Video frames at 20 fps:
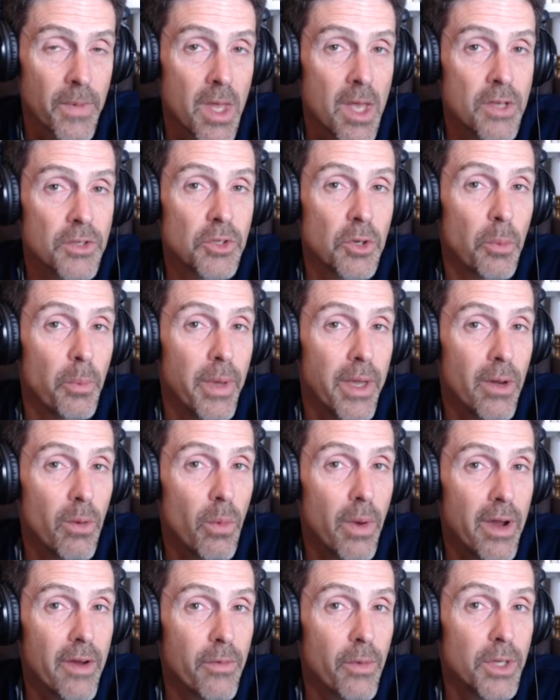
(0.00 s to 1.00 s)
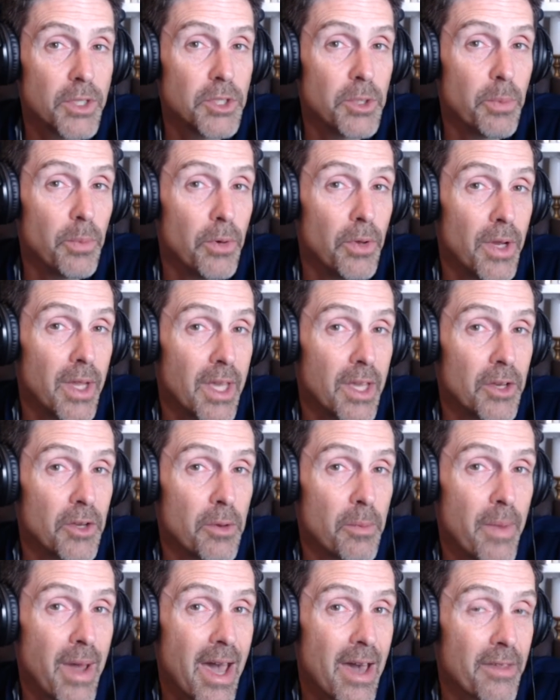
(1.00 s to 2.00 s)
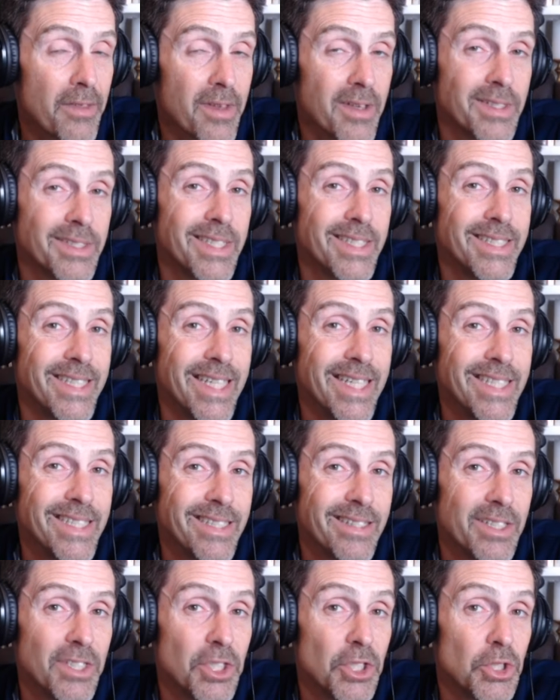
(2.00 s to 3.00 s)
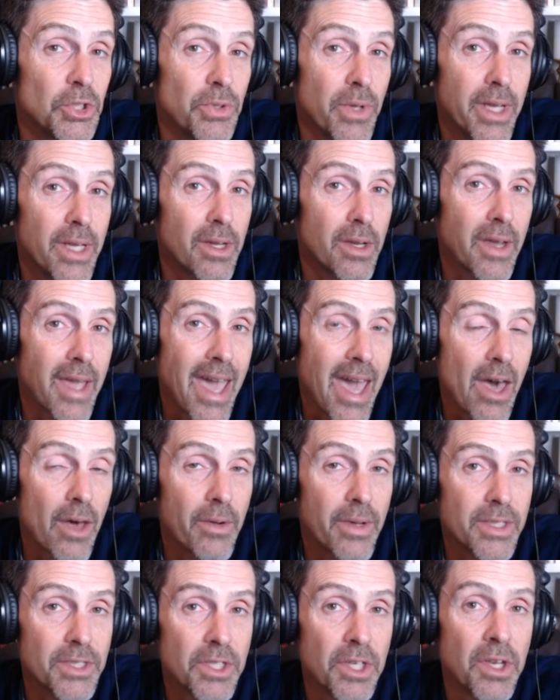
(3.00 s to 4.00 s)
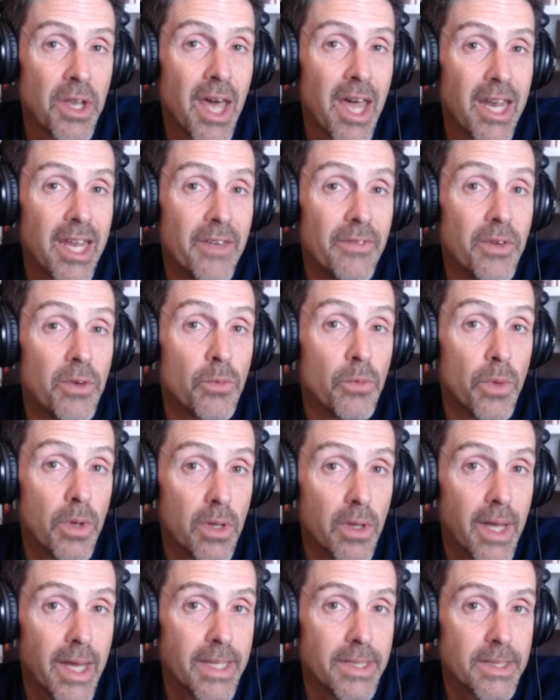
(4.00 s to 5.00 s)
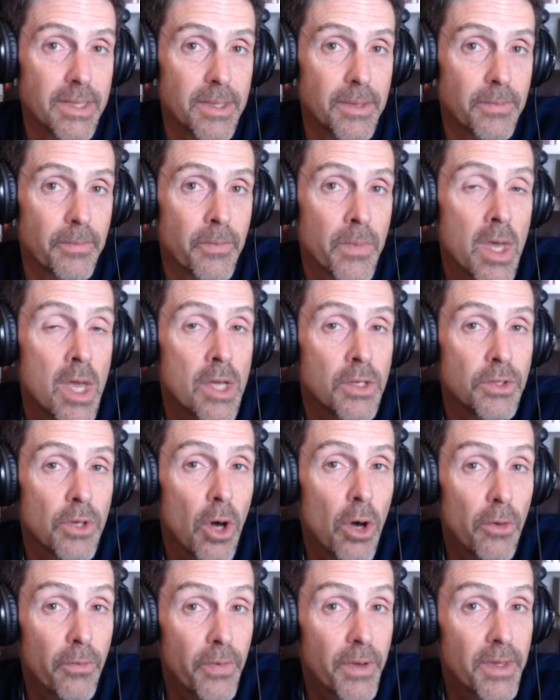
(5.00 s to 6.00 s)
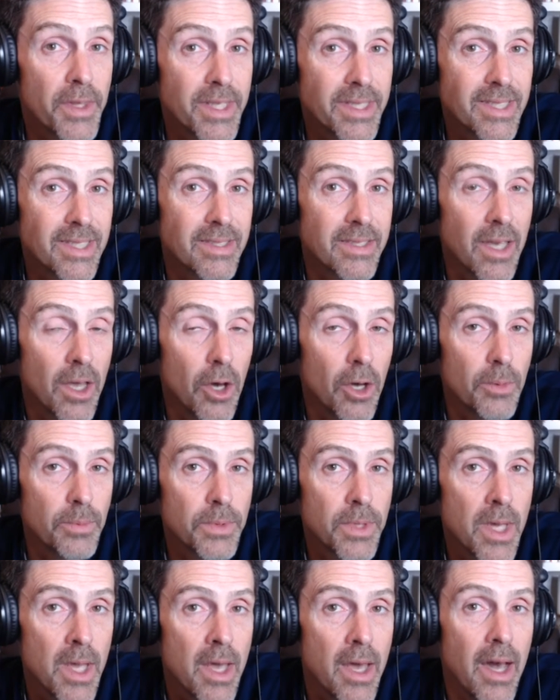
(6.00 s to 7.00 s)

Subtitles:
So be aware of what you're putting in your mouth, because that's easily to drink your calories and not even realize it. So hopefully this has helped.